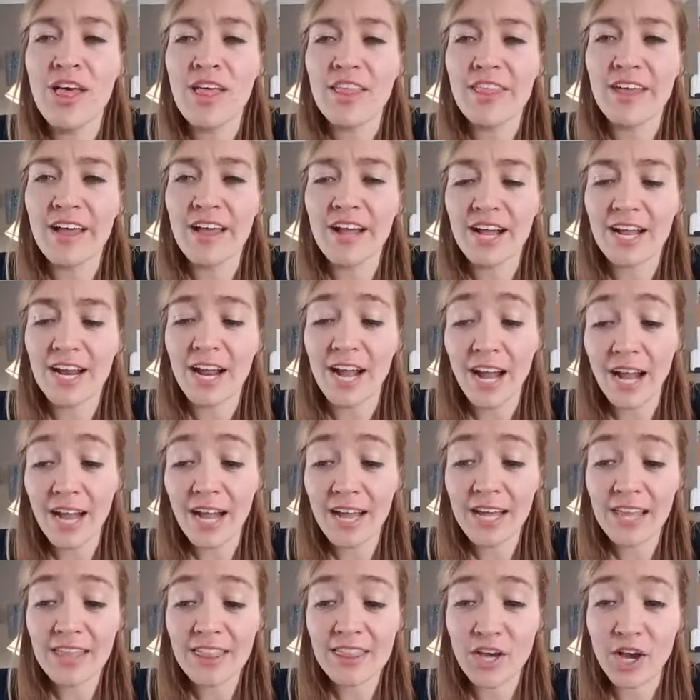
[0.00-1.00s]
that
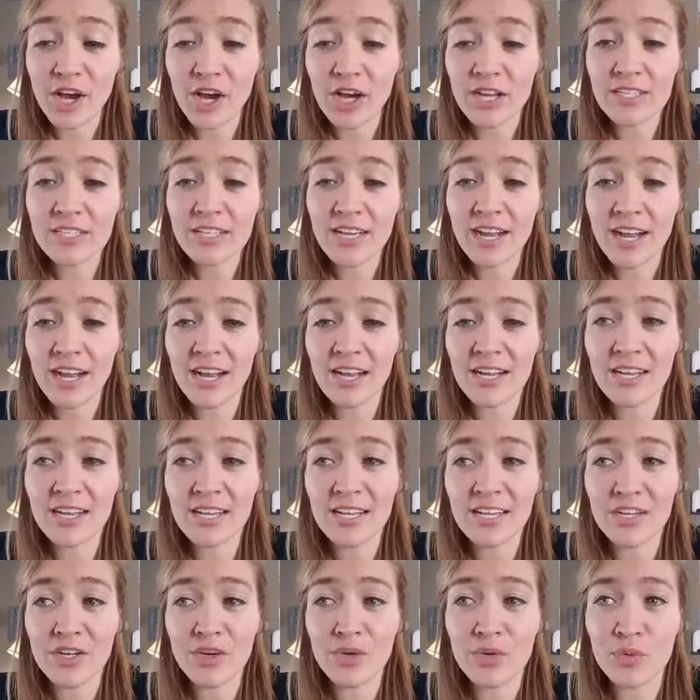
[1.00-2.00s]
I thought tied
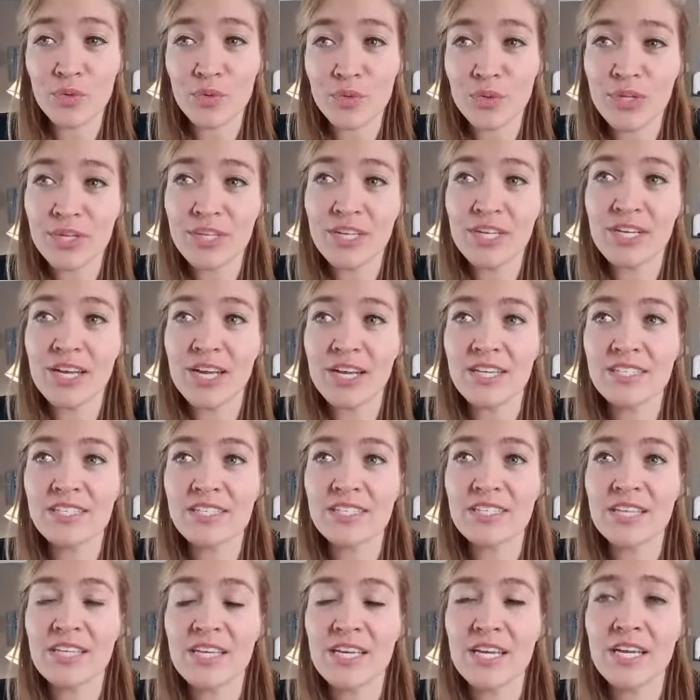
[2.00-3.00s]
in really
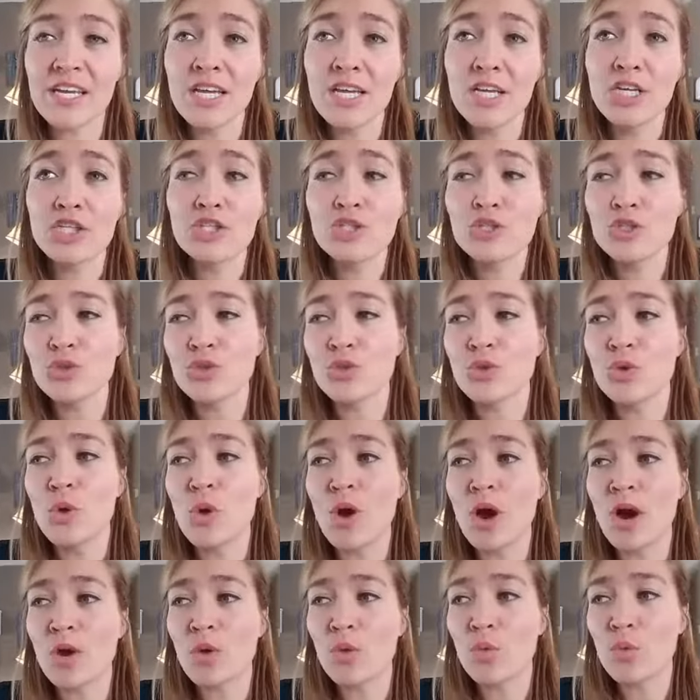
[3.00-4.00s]
nicely to
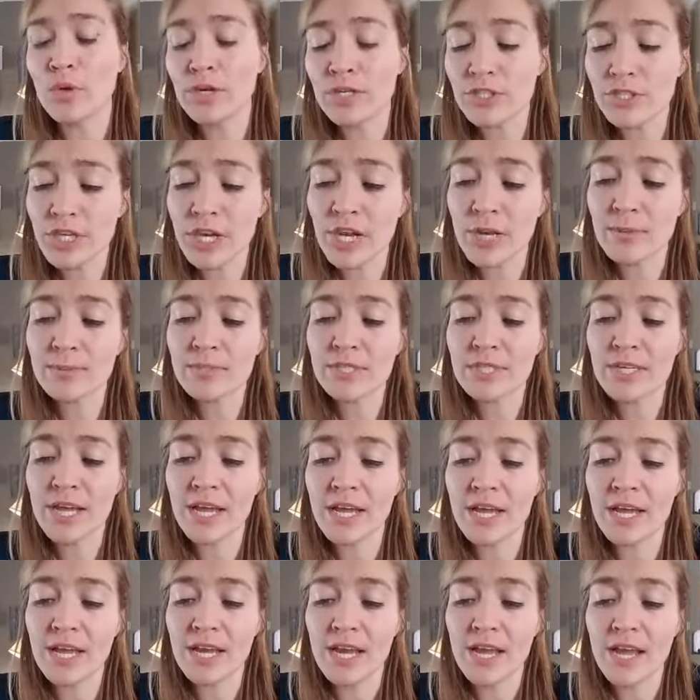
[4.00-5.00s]
our workshop
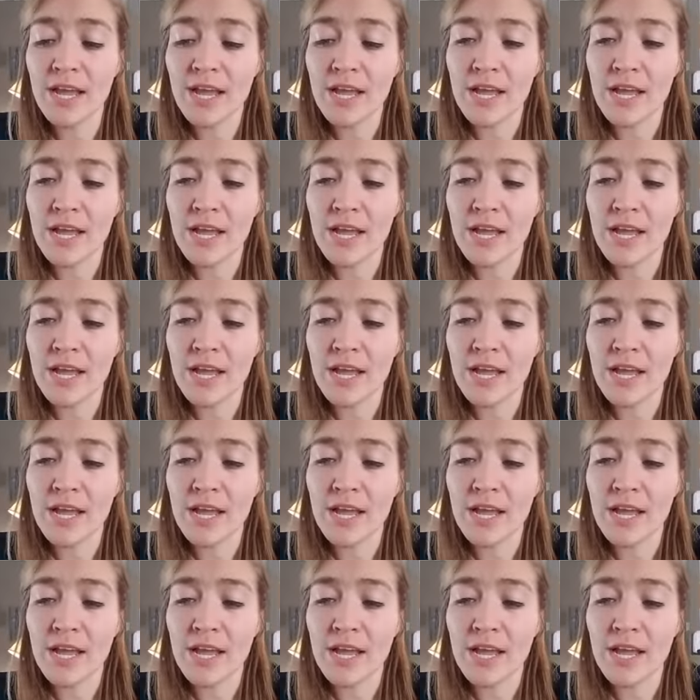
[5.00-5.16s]
tonight